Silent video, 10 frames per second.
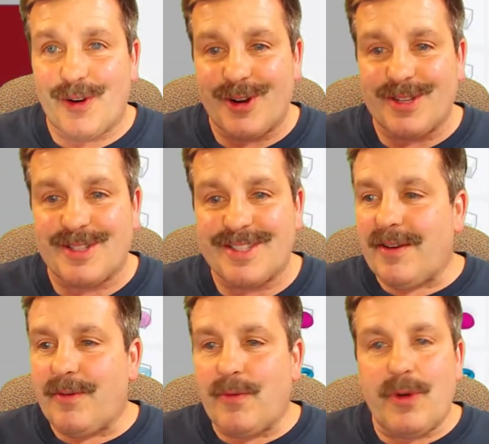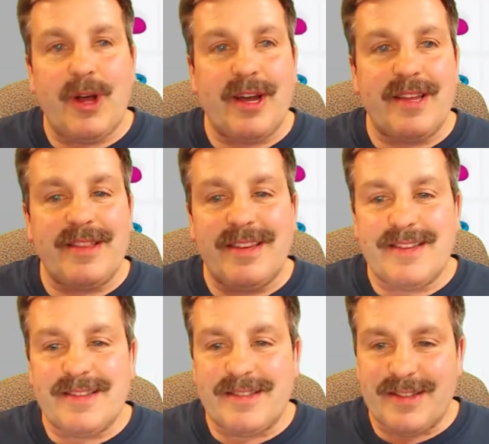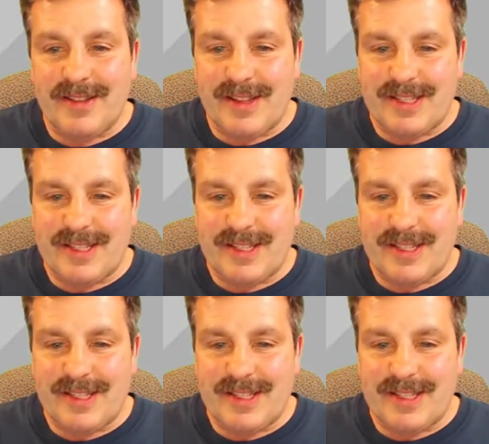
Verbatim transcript: us. We'll hide this, let's